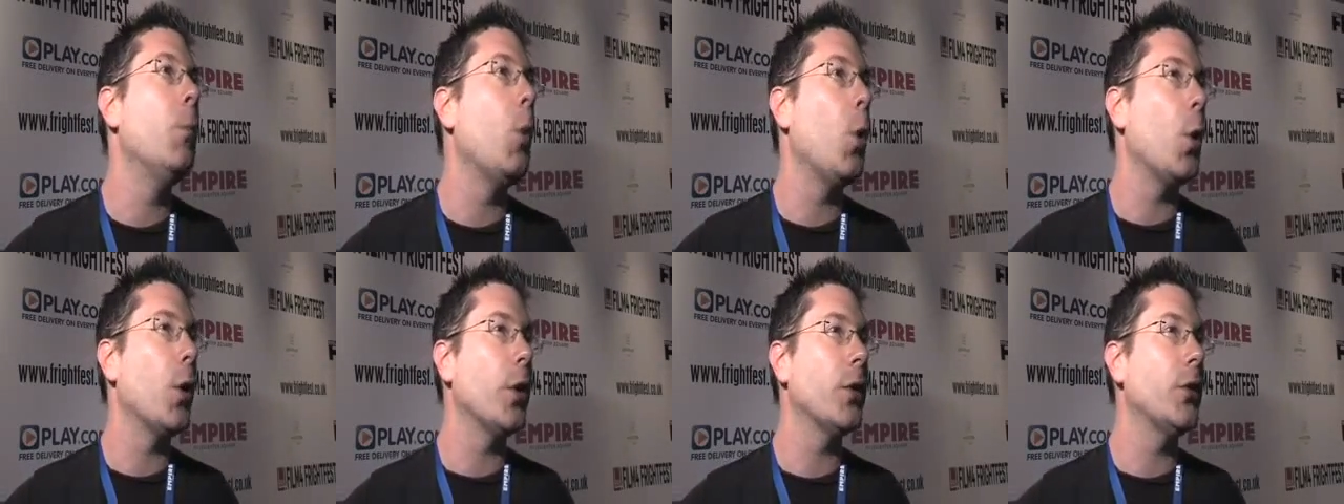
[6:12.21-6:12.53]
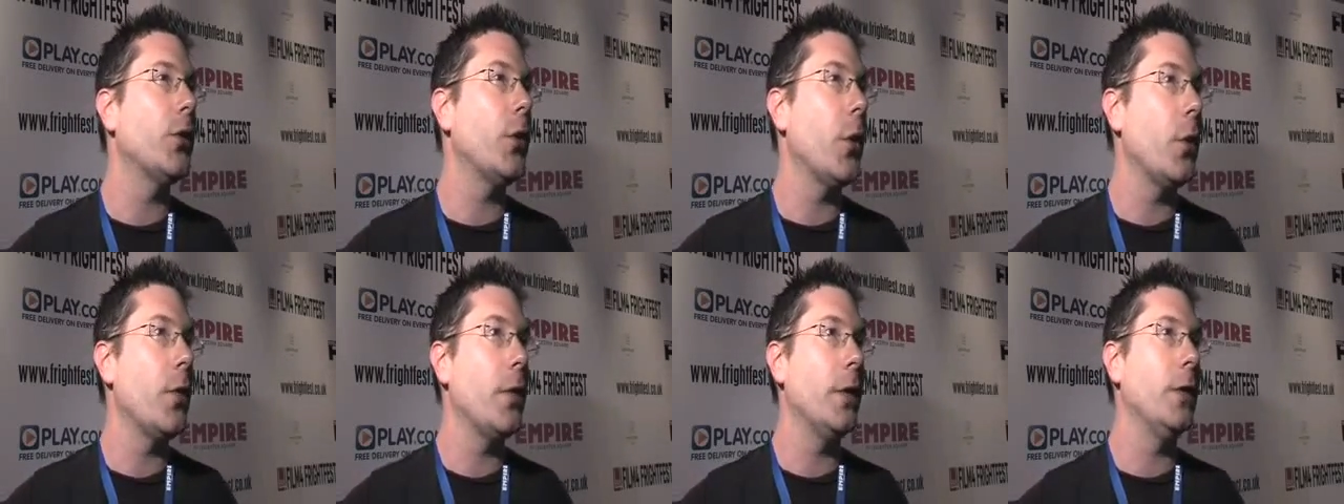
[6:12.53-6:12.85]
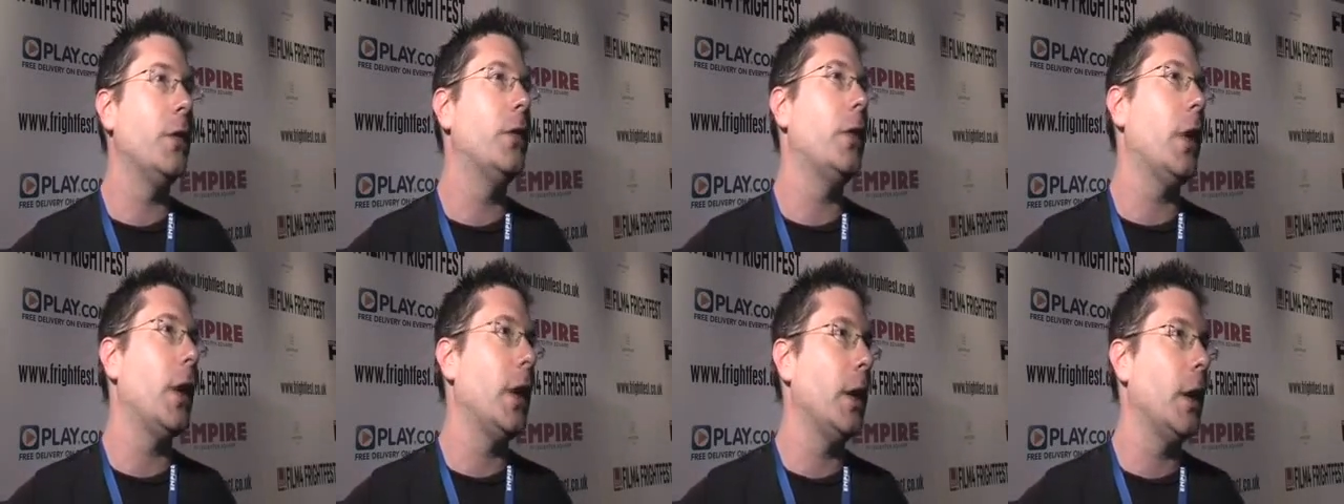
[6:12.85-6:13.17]
more so
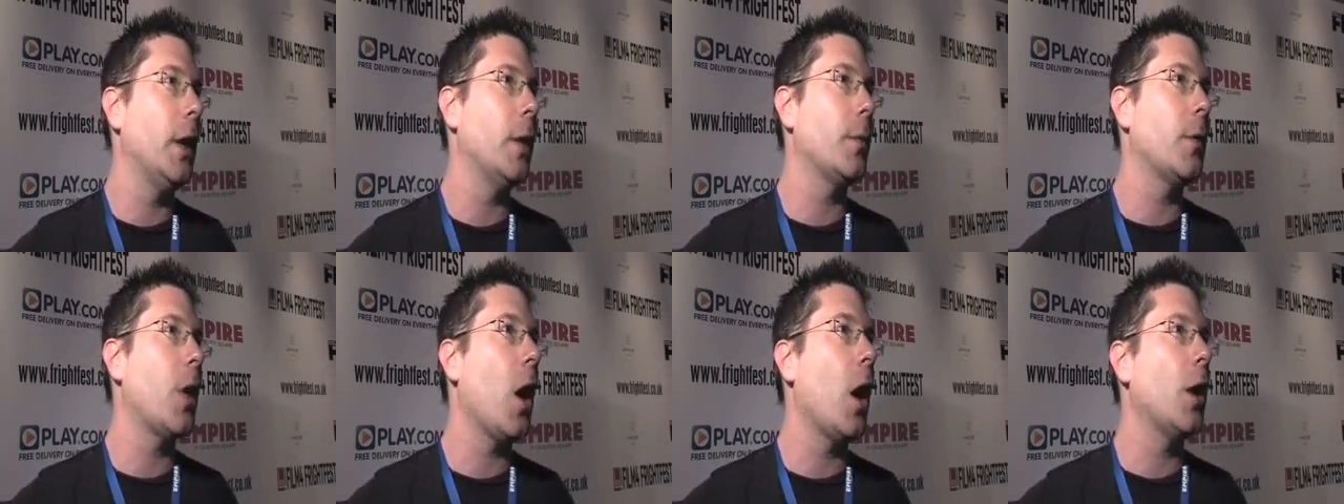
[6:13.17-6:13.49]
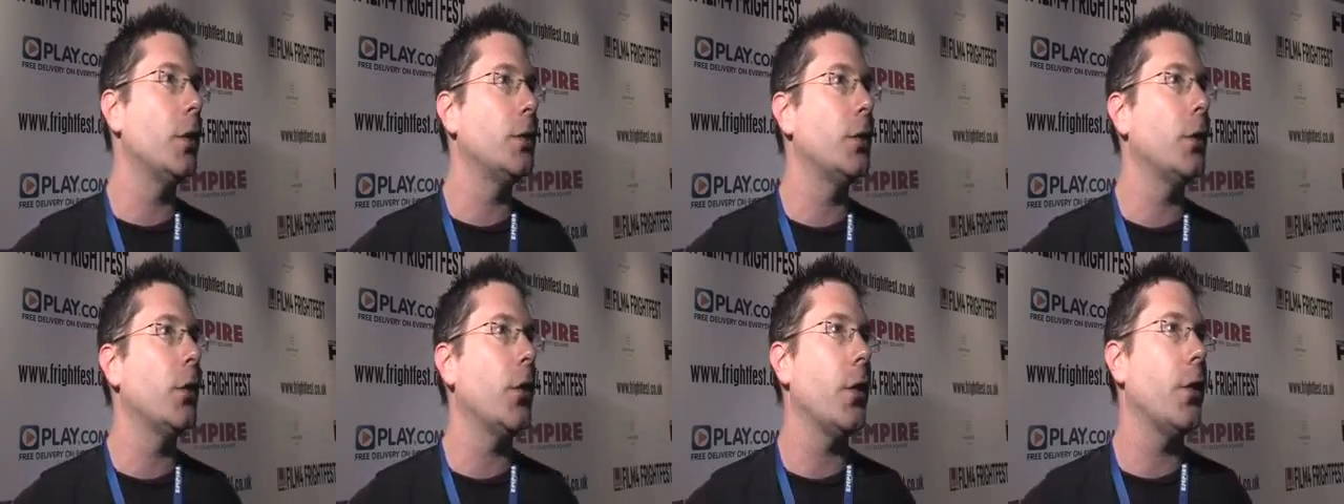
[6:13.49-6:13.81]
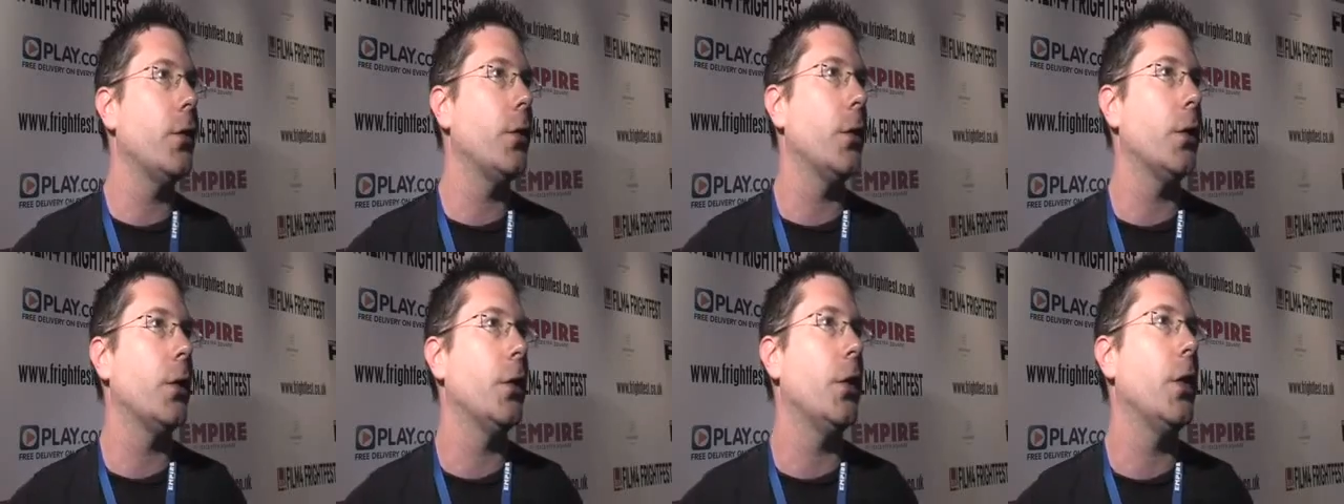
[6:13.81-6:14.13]
than setting up consciously
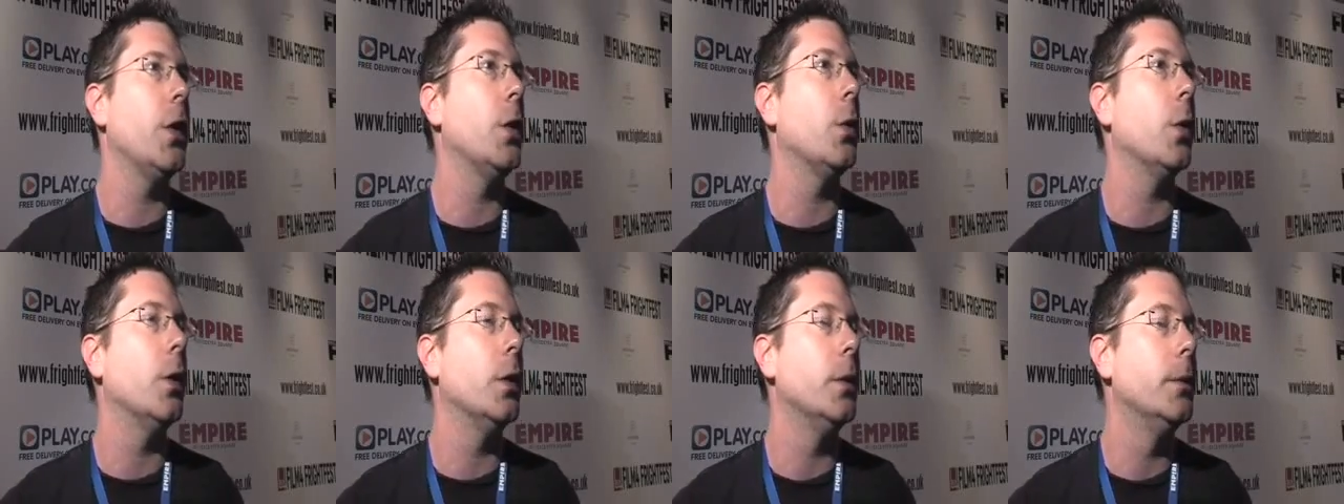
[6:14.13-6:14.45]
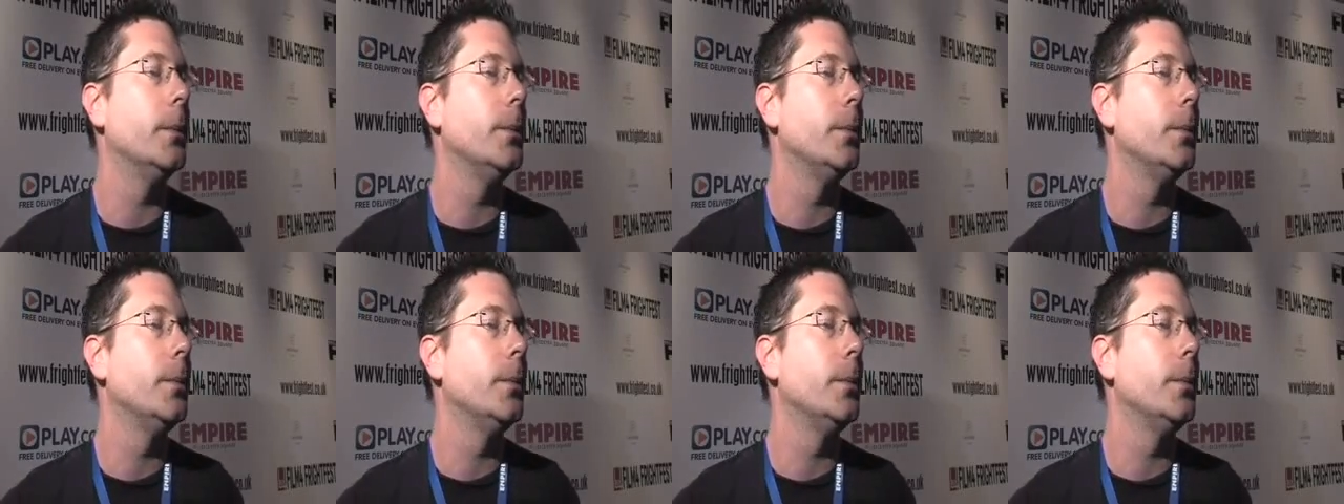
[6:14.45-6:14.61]
for a sequel.